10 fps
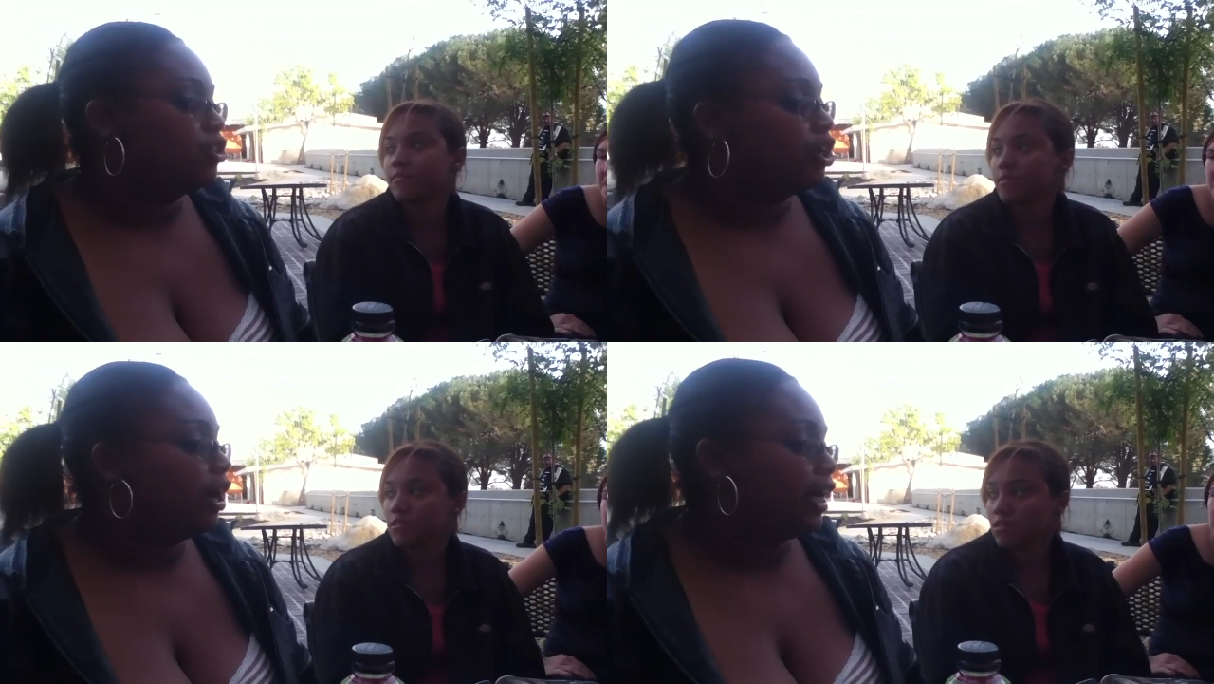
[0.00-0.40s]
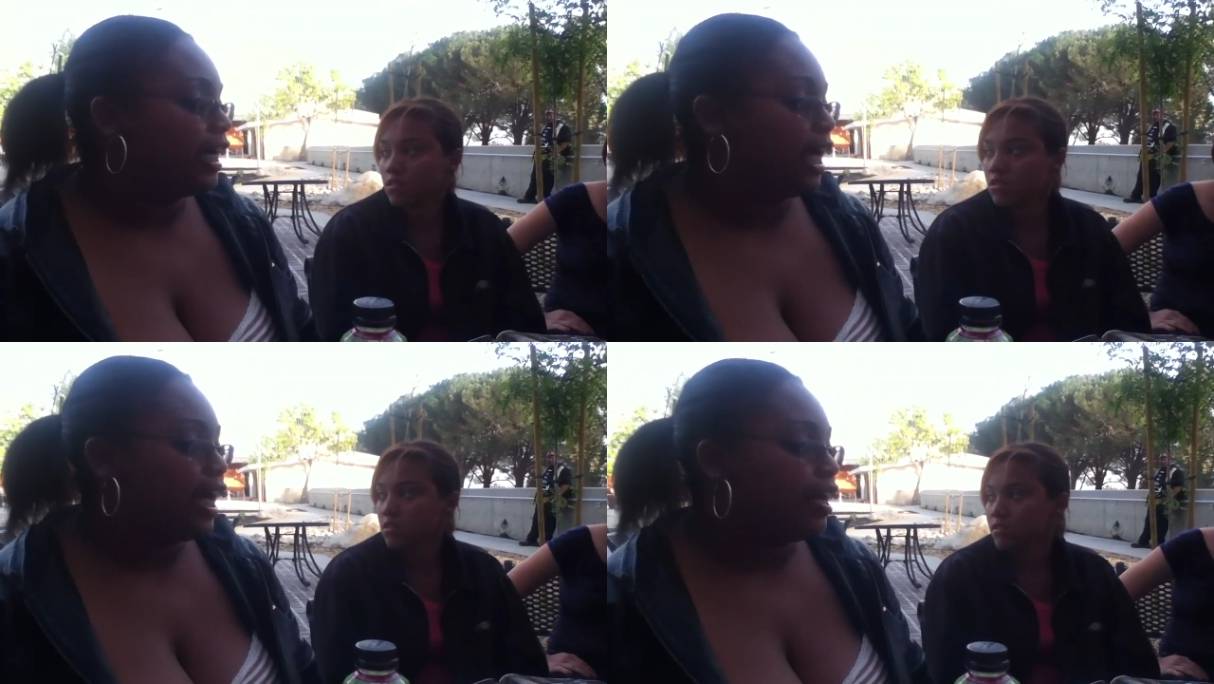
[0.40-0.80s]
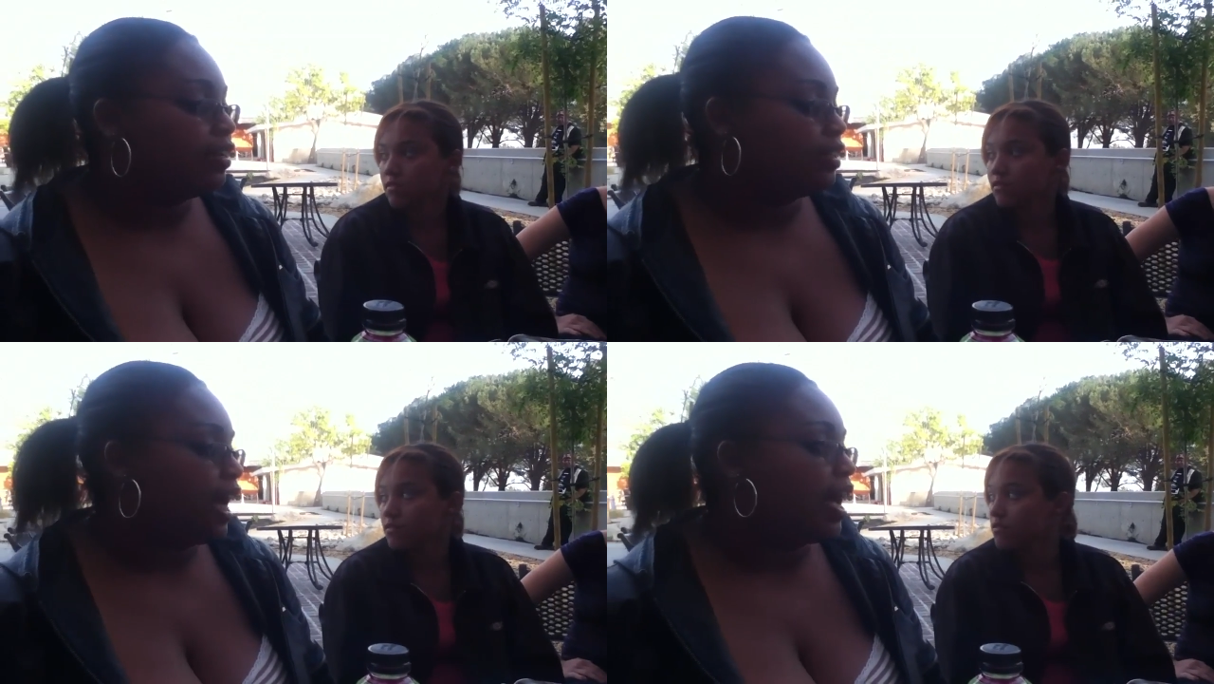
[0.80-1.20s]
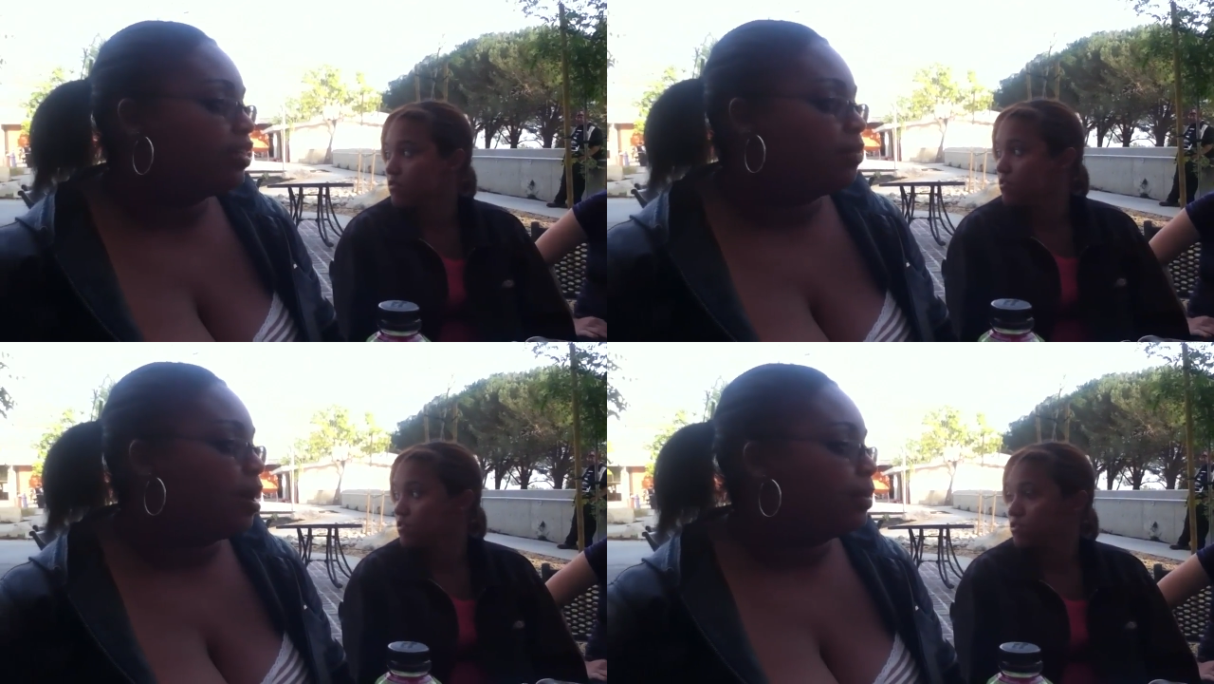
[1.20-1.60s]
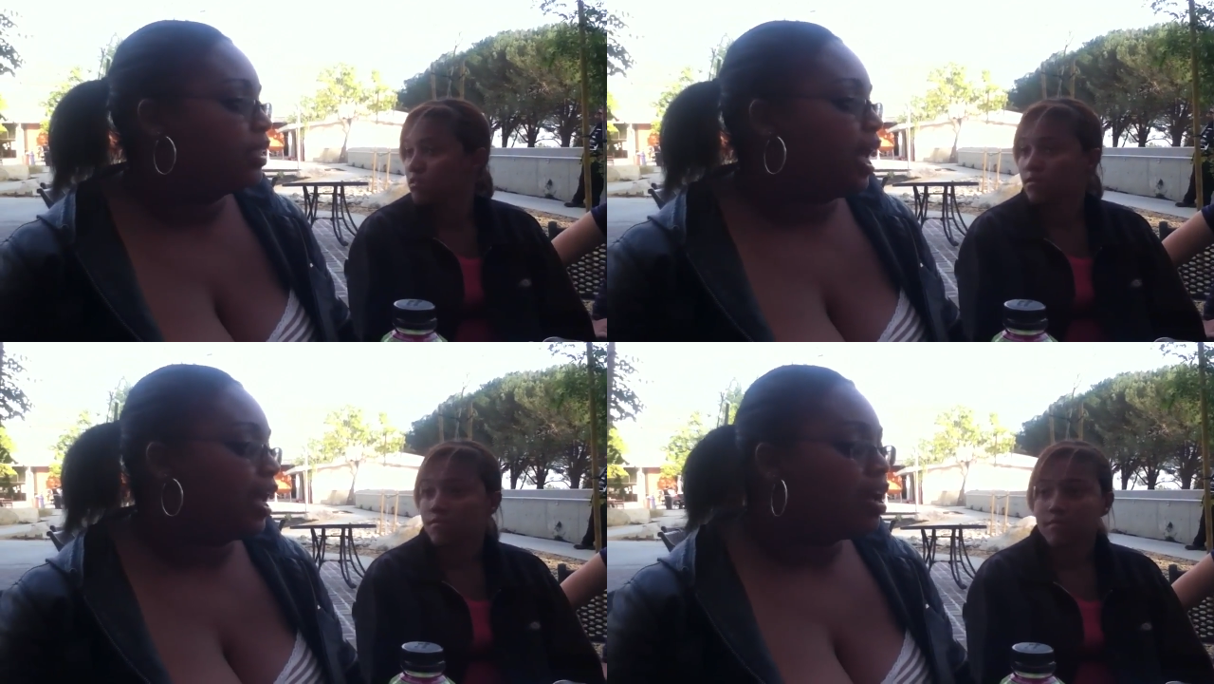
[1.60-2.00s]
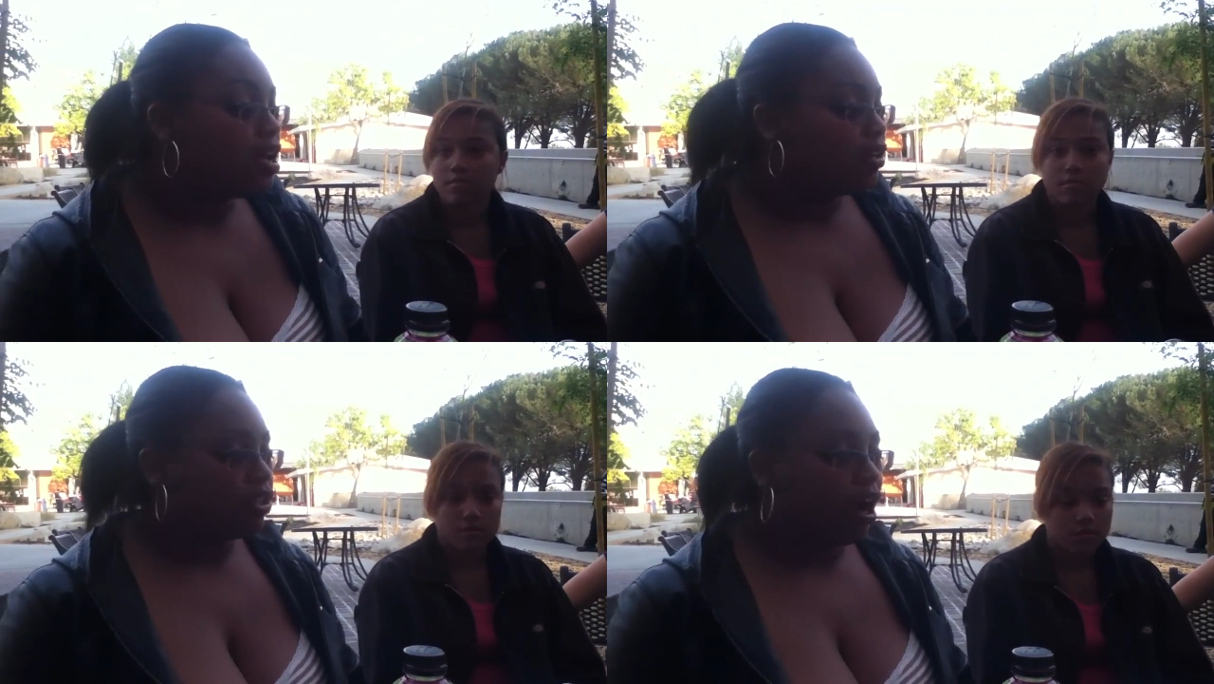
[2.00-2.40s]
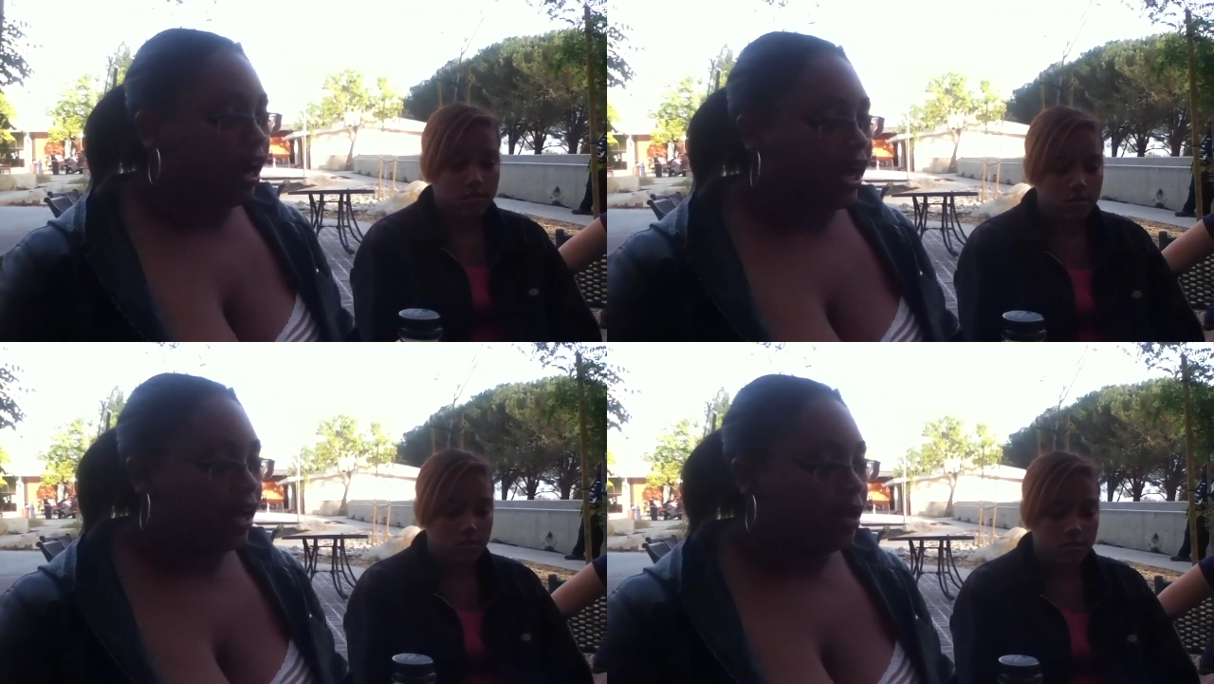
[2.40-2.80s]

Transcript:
Speaker 1: as Shari and Sky's mom. It's like sorry,